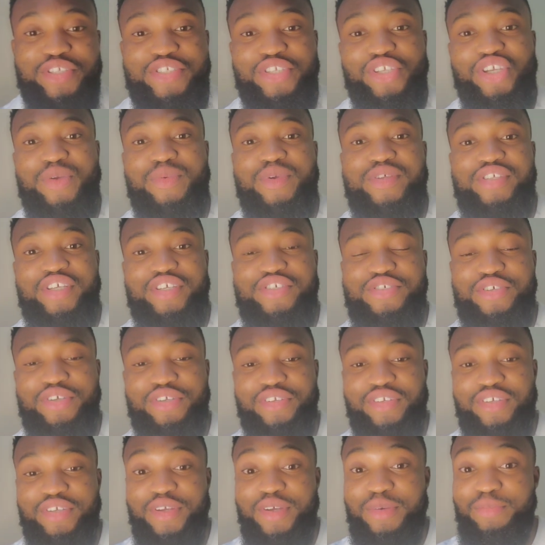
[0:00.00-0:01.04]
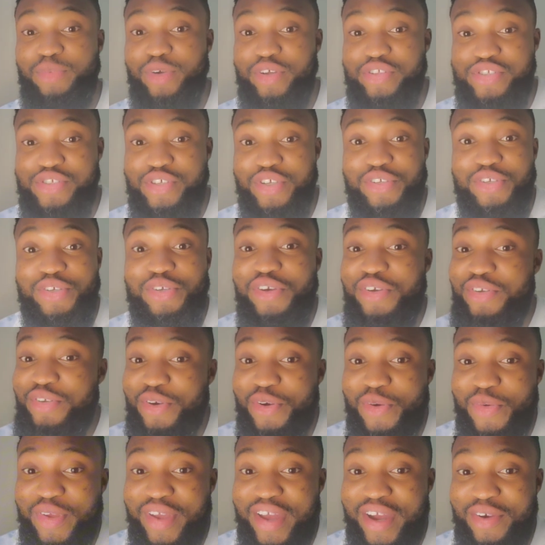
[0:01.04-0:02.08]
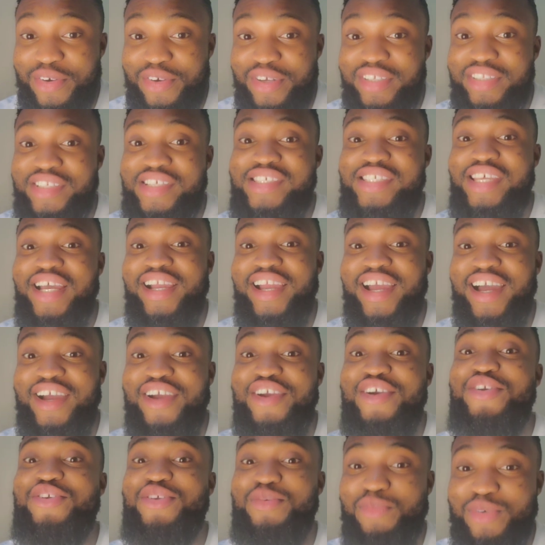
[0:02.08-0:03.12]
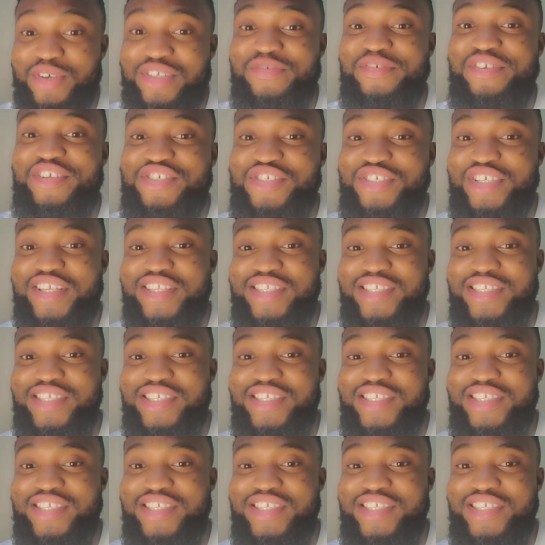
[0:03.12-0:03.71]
Talk about when the family members go come. What they go do? And that people know they hear.